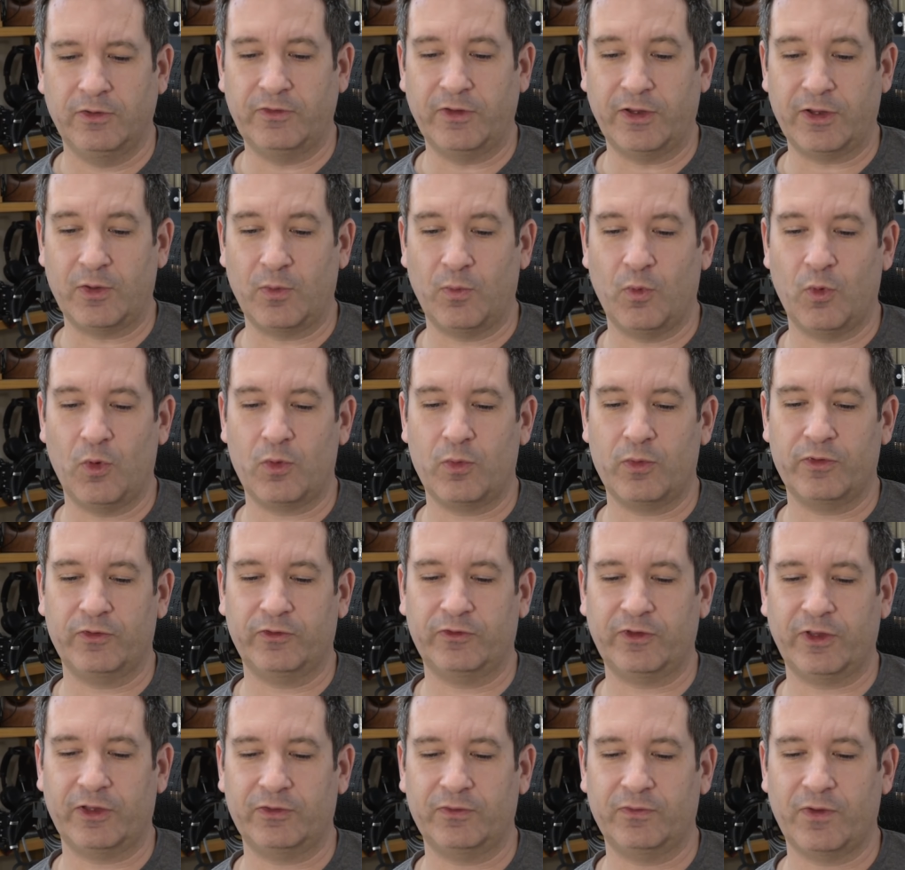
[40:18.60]
take a walk with a
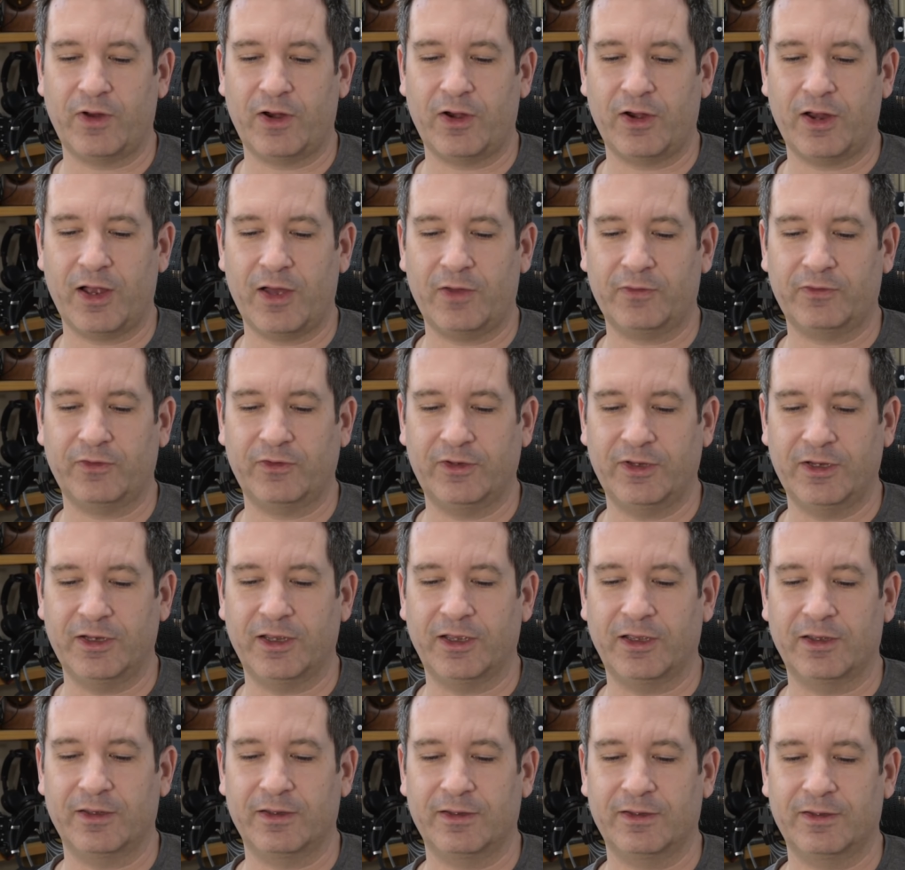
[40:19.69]
Susvara after
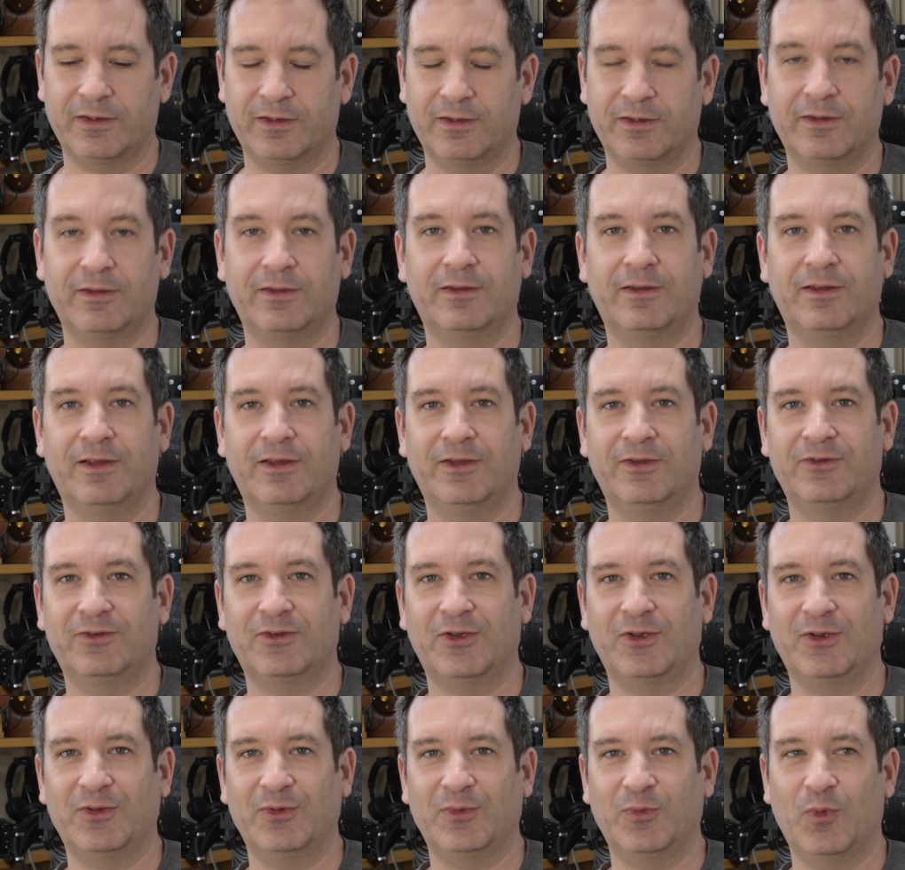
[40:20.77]
dinner.
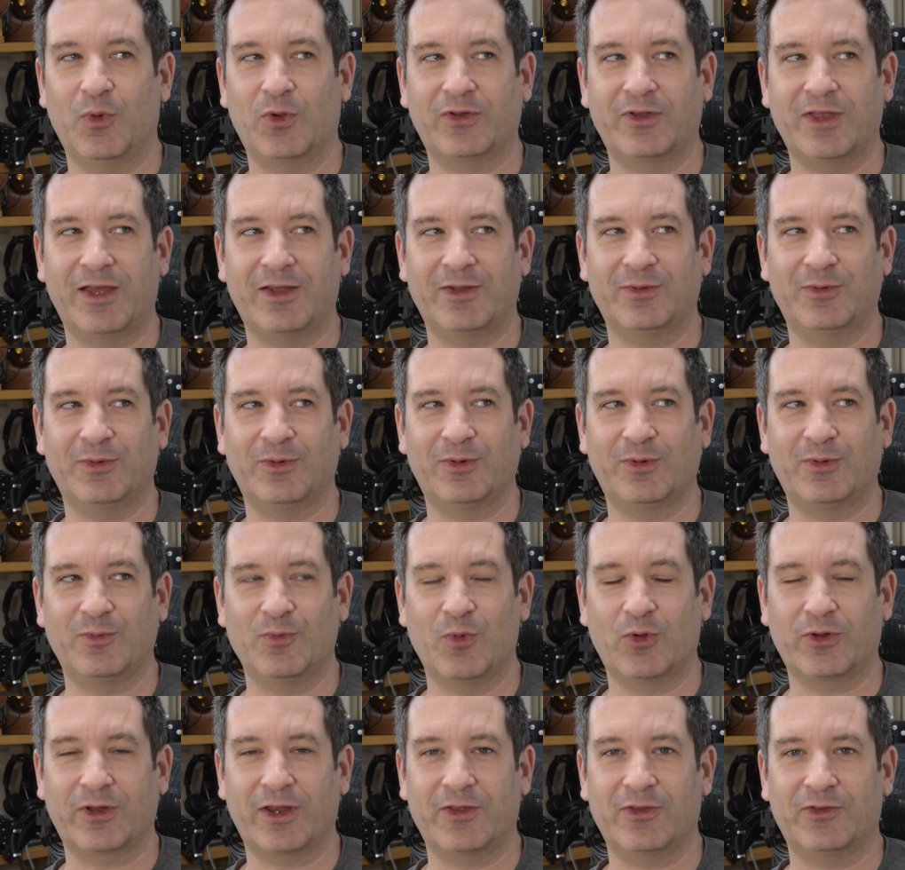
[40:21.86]
So walk down
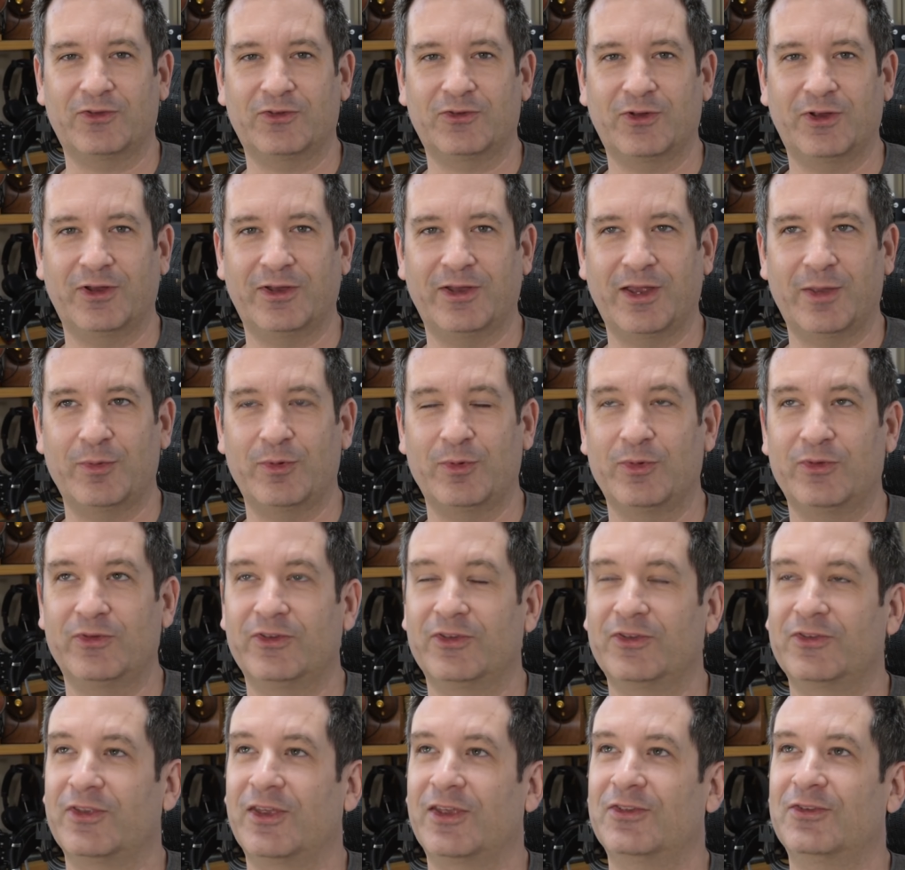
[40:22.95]
the street neighborhood with
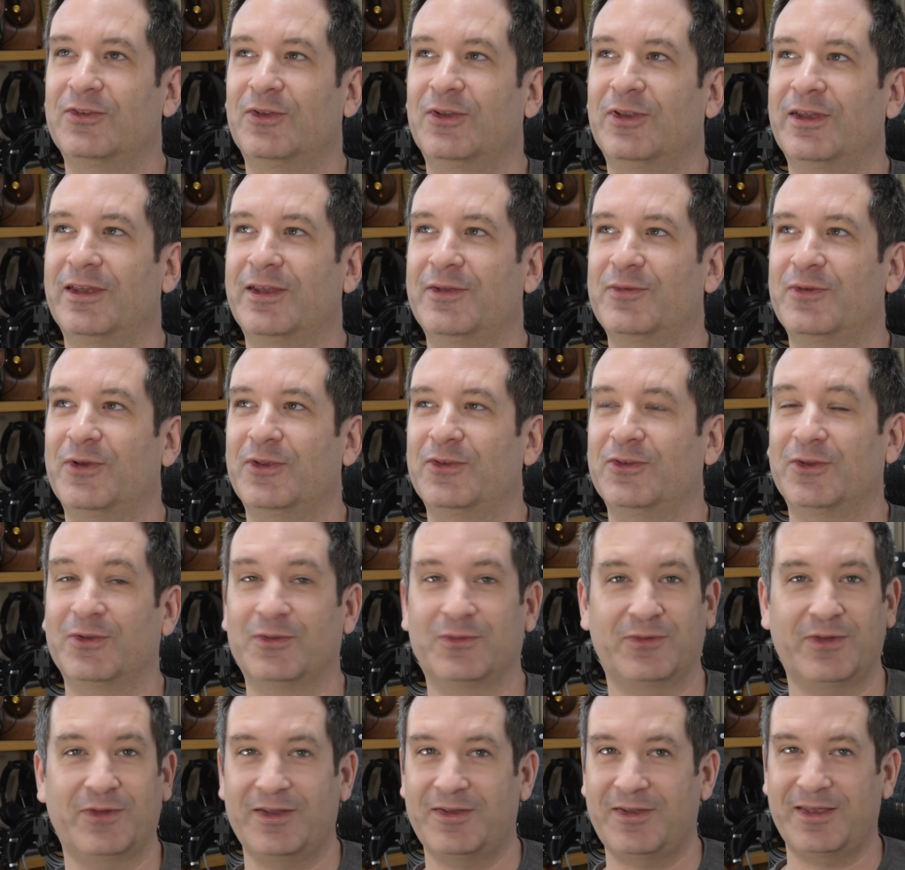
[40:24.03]
$6,000 headphones on.
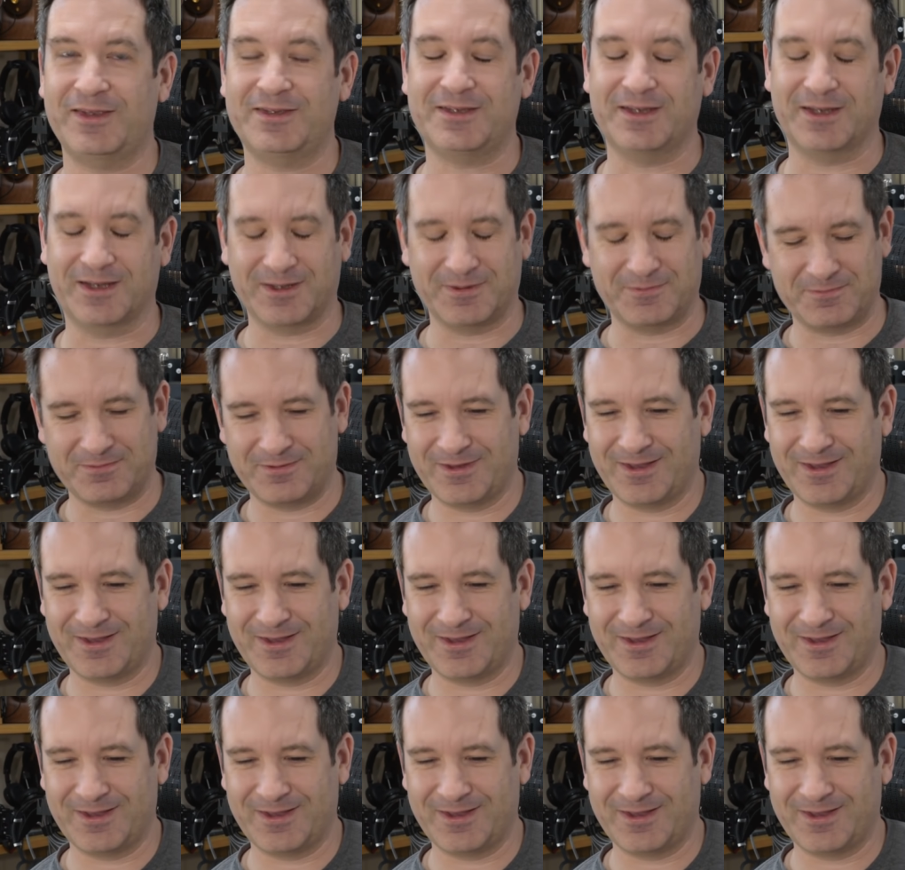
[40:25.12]
Fantastic.